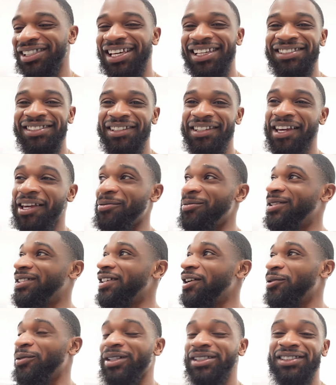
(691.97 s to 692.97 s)
and they came and
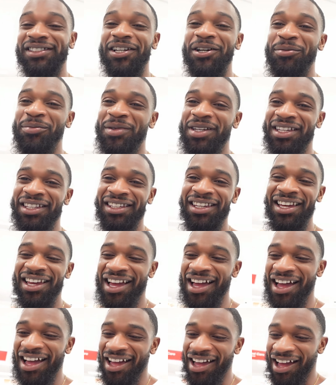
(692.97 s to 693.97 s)
said, what's up? And
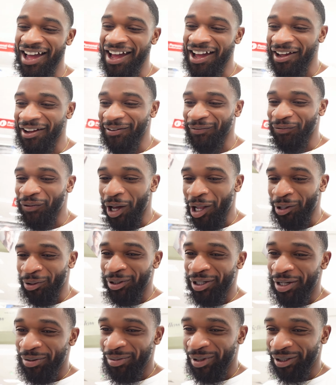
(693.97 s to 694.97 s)
I
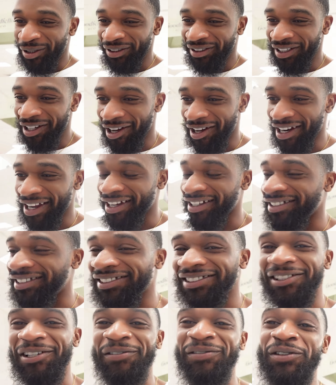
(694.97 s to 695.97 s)
followed them and all that
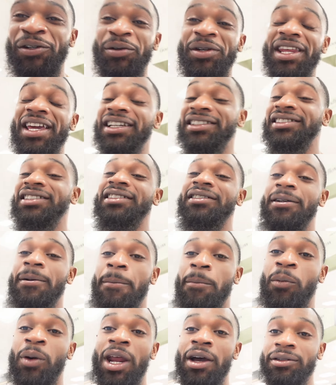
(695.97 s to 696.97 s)
other stuff. So next,
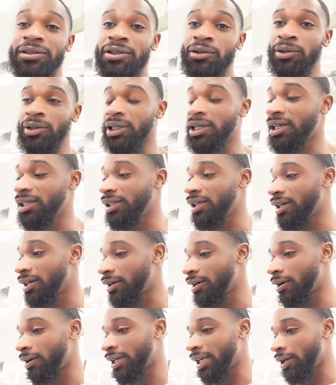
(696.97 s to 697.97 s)
what I was going to
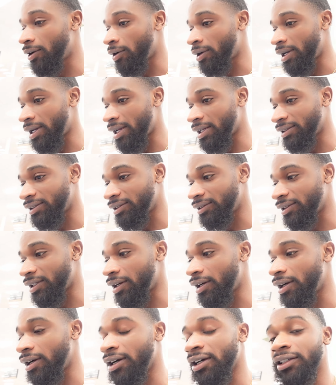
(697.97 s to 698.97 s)
hit on next is
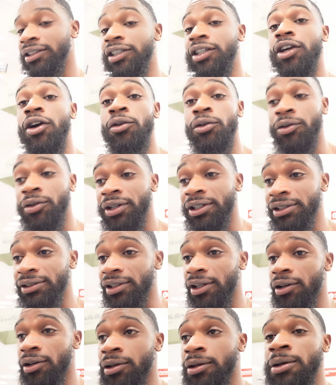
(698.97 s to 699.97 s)
deodorant.
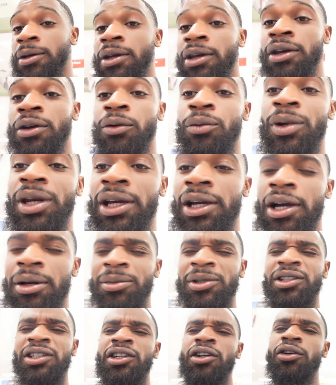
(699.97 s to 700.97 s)
So when it
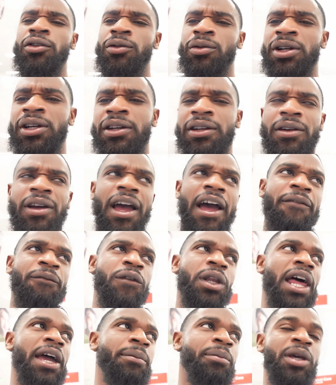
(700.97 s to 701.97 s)
comes to deodorant, I
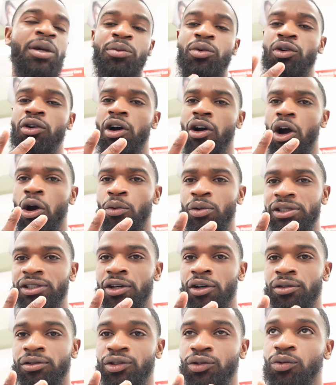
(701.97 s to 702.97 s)
feel like people always
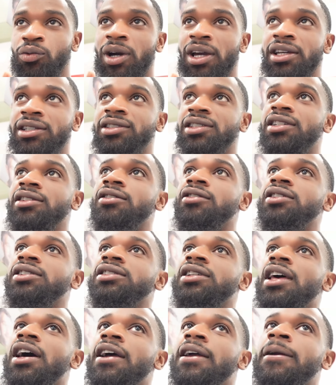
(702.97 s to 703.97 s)
go two ways. Either
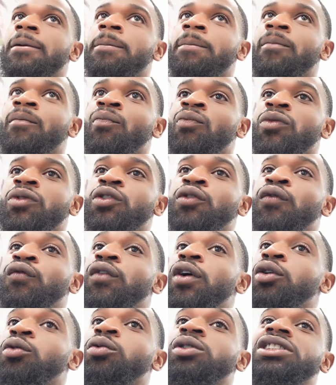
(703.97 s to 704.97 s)
it's like you fuck